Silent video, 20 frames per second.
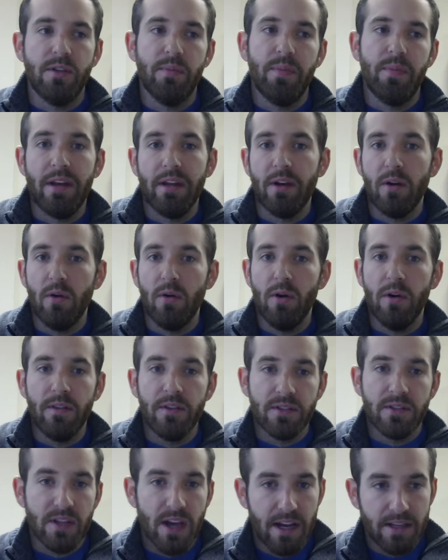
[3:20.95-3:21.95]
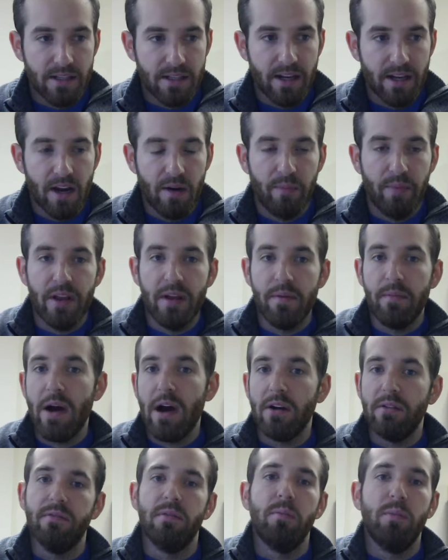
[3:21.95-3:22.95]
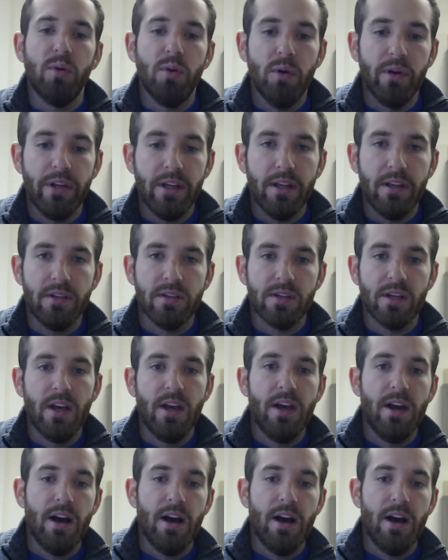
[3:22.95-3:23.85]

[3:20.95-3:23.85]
depending on the size of the company, amount of employees,